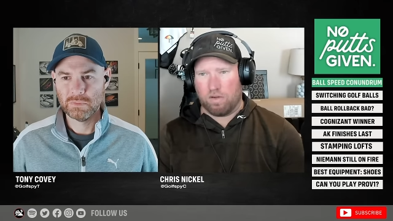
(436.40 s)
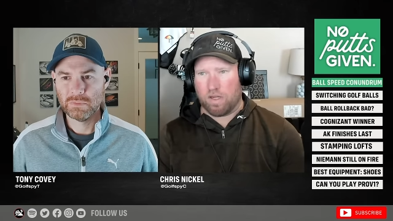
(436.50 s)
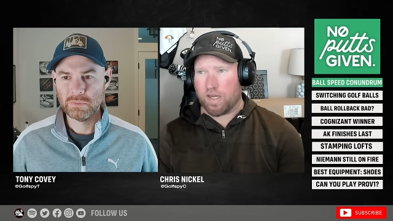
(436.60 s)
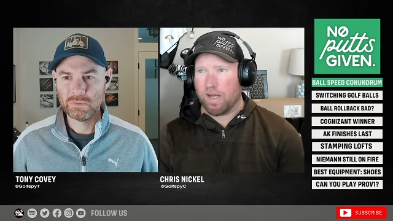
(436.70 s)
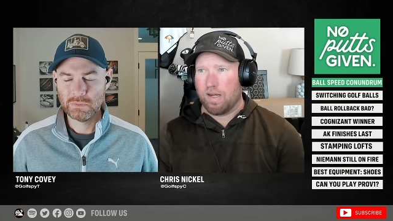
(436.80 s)

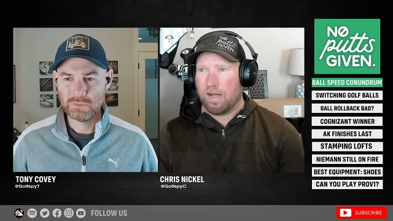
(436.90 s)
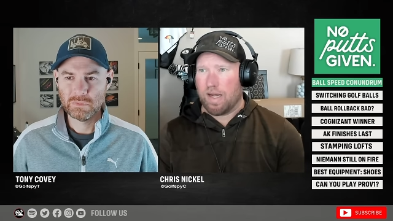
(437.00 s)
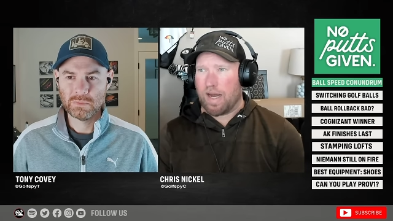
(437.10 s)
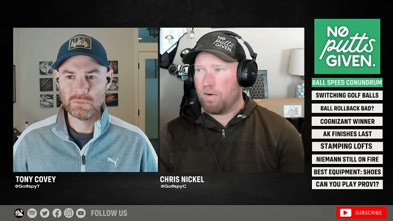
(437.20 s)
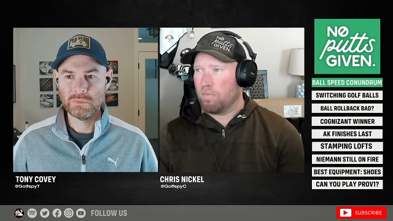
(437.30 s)
Speaker 1: Like
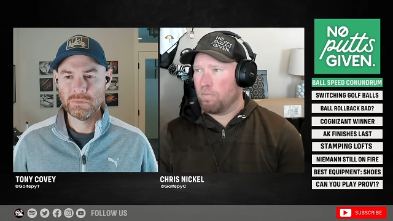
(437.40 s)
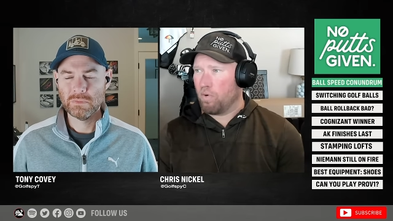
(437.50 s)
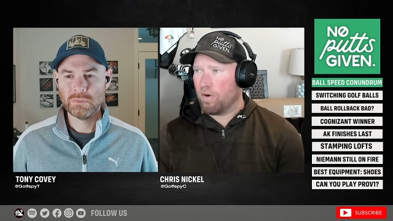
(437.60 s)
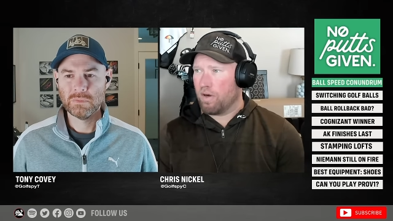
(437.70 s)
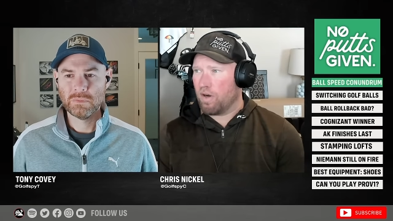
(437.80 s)
how
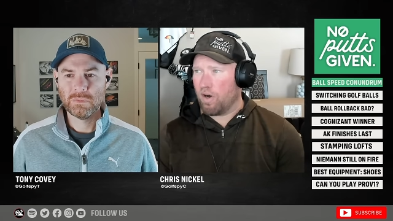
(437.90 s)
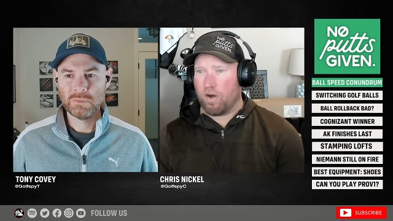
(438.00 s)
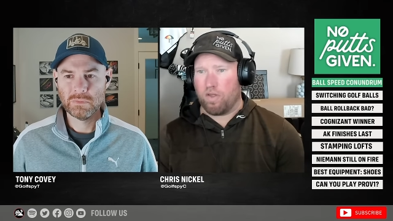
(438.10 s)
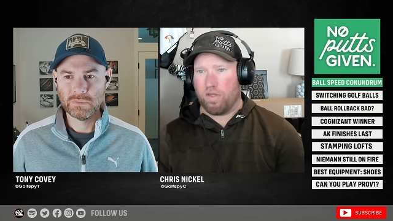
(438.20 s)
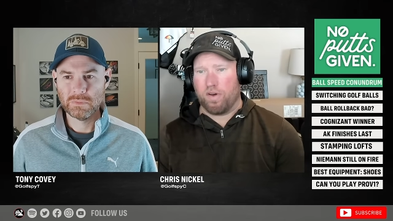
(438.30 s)
important
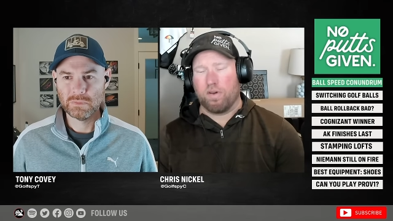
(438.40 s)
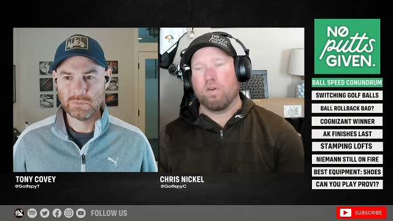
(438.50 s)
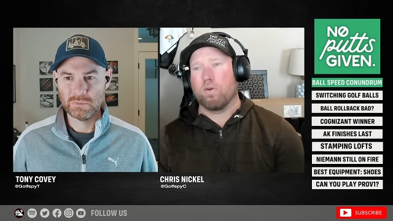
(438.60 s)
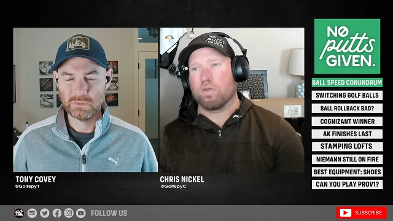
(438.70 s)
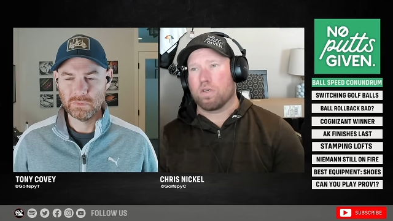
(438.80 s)
are
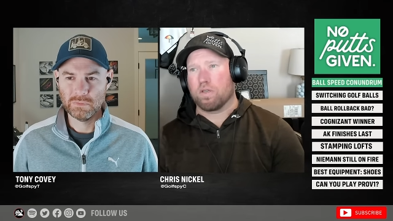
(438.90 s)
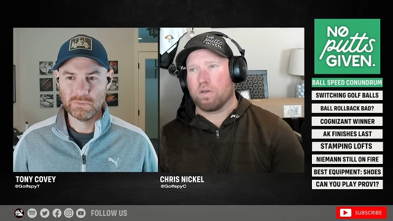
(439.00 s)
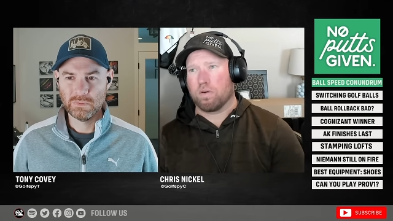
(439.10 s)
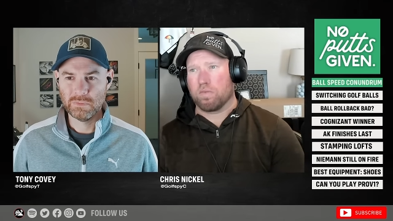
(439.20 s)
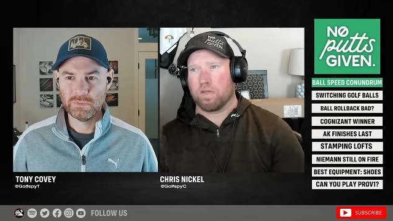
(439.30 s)
those in
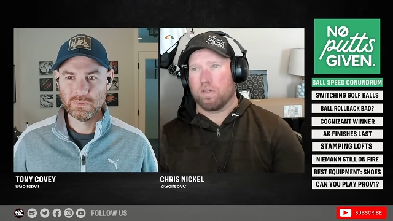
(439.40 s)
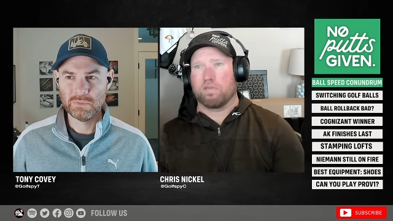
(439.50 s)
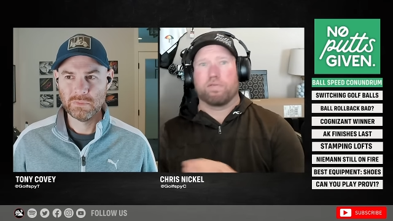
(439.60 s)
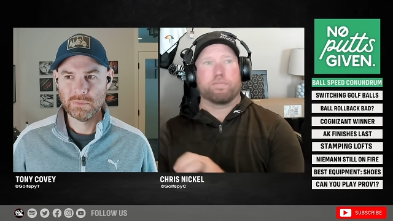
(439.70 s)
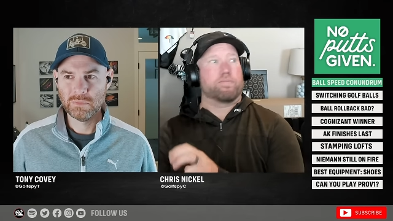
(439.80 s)
terms
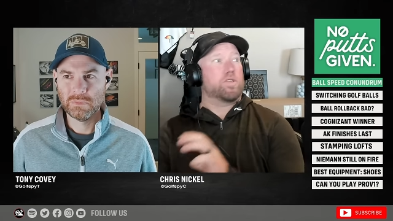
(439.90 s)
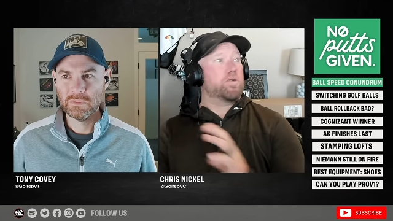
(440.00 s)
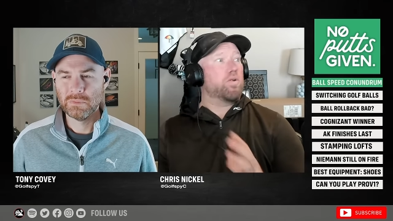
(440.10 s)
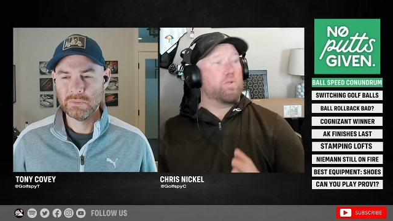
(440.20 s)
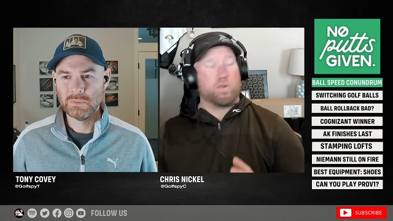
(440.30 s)
of
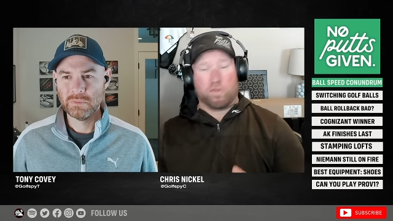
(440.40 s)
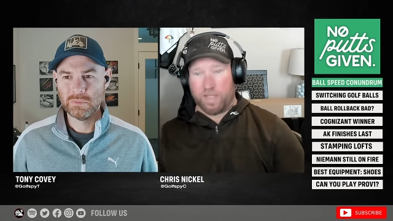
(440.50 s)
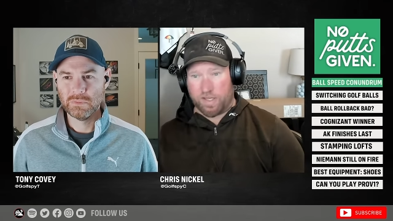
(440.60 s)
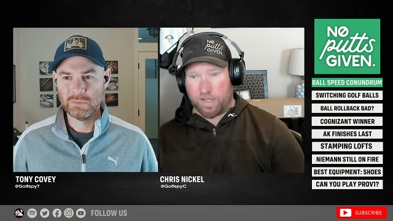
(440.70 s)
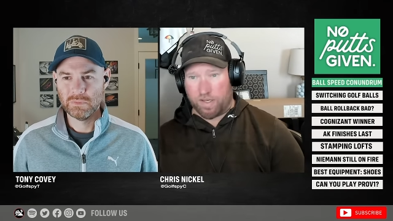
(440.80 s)
total
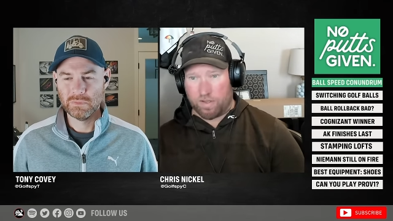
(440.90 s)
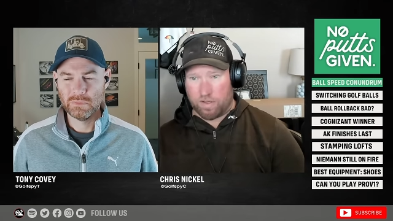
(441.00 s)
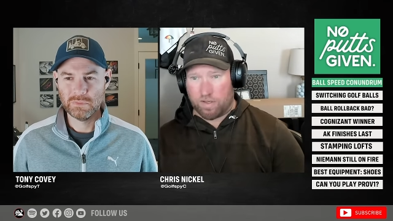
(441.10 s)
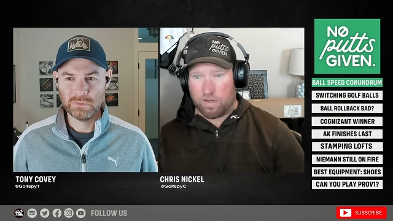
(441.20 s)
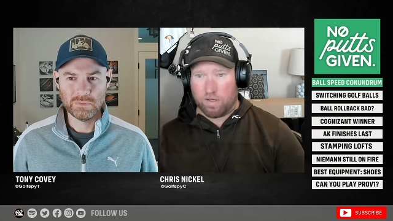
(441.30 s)

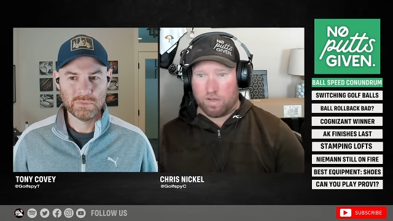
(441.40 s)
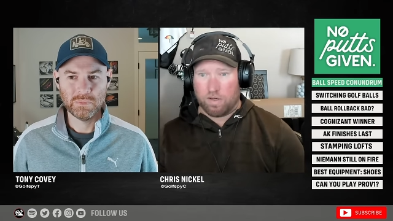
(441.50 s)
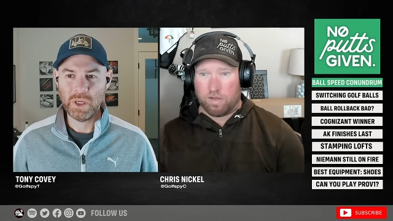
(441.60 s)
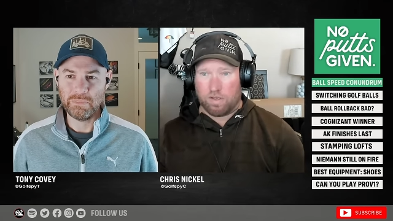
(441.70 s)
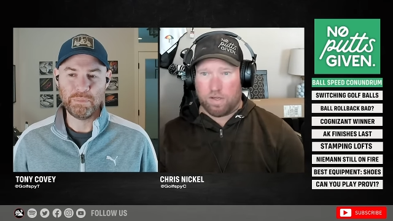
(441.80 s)
distance?
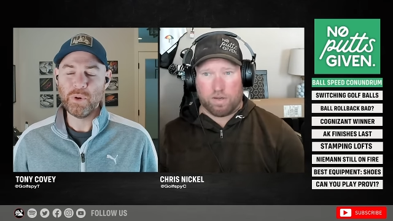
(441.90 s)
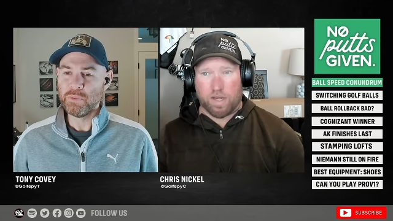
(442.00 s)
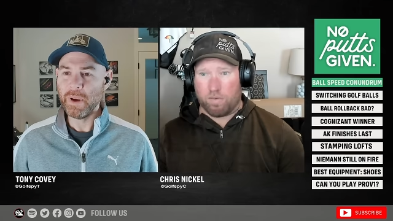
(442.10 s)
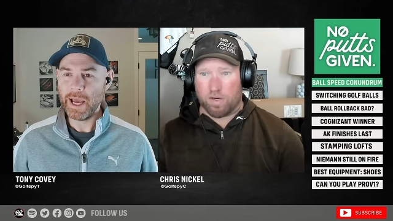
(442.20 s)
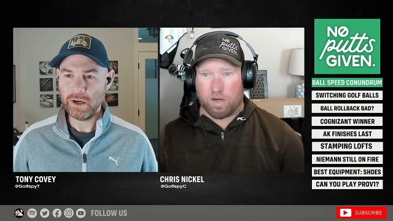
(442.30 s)
Both
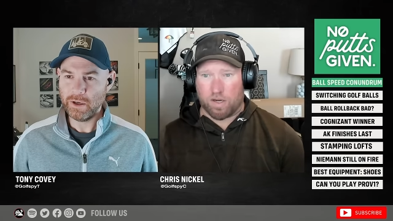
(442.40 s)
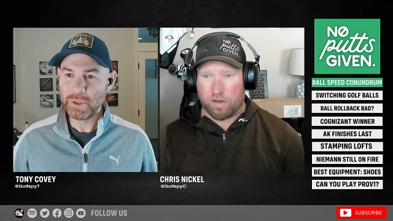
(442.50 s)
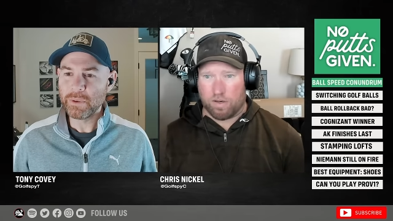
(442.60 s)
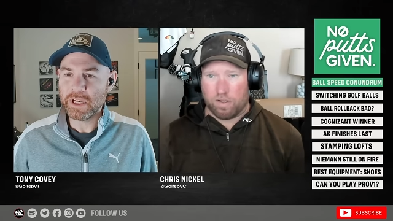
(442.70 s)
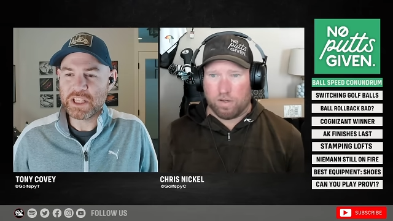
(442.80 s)
you know, matter. I
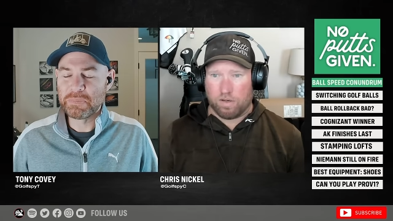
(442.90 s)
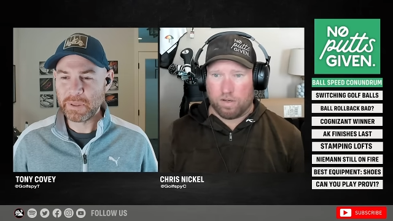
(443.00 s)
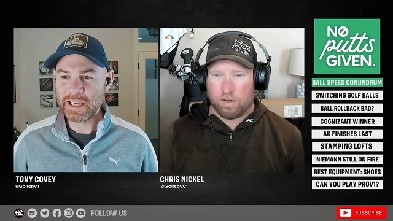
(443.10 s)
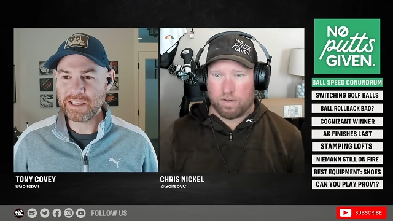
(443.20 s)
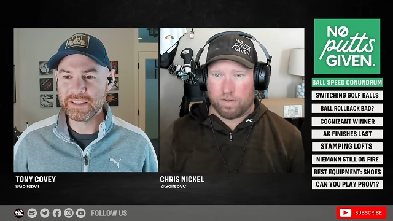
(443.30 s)
Speaker 2: mean, right?
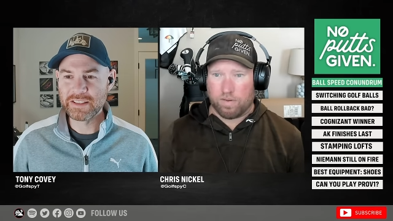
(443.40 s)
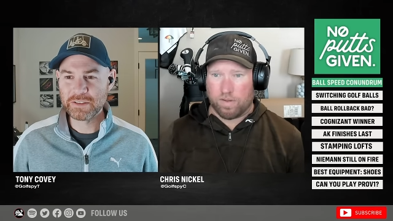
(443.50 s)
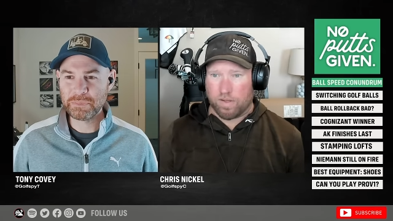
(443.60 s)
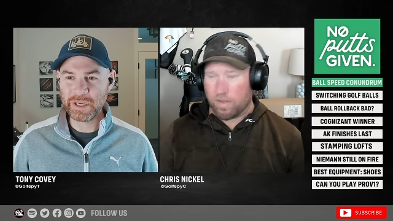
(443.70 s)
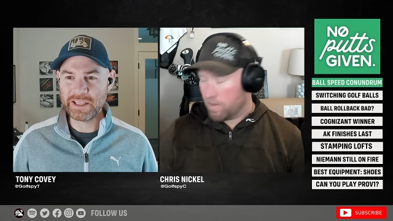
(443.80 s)
Speed is
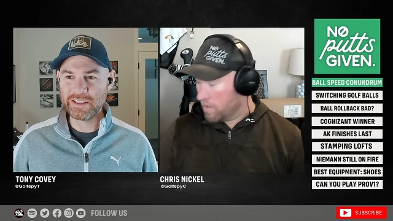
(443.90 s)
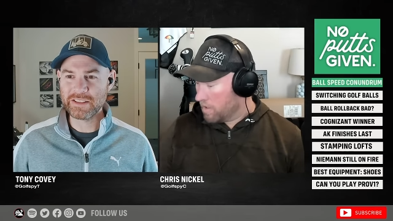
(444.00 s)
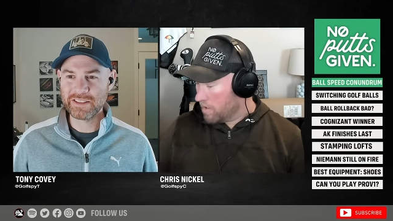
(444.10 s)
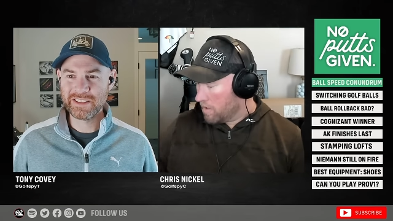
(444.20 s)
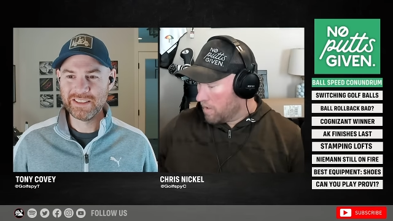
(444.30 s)
speed
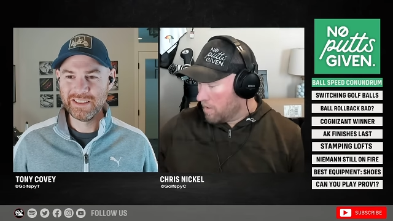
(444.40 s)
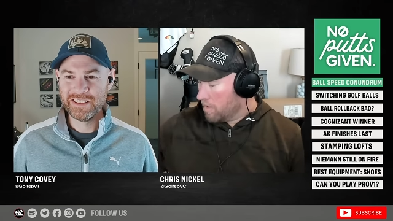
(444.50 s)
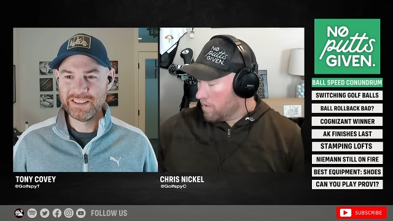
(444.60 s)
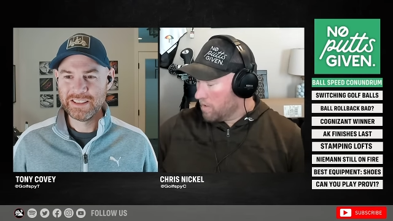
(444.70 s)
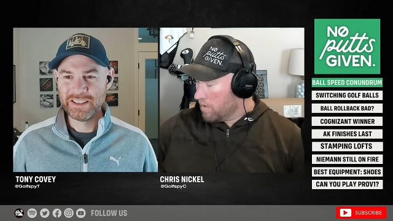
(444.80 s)
is
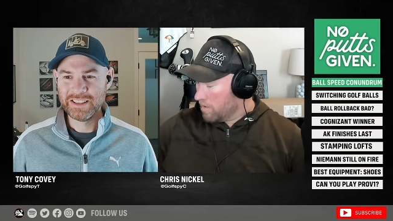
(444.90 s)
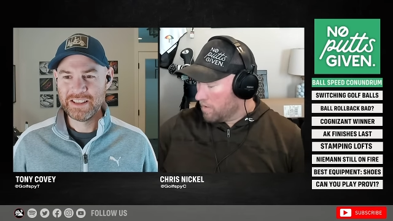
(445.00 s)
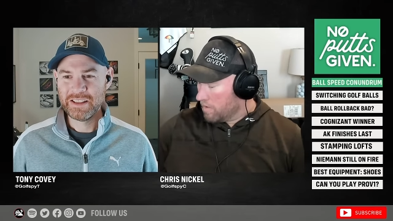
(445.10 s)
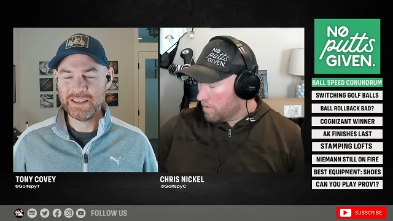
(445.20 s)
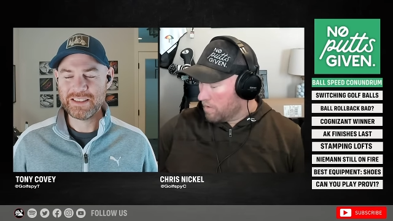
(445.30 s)
that's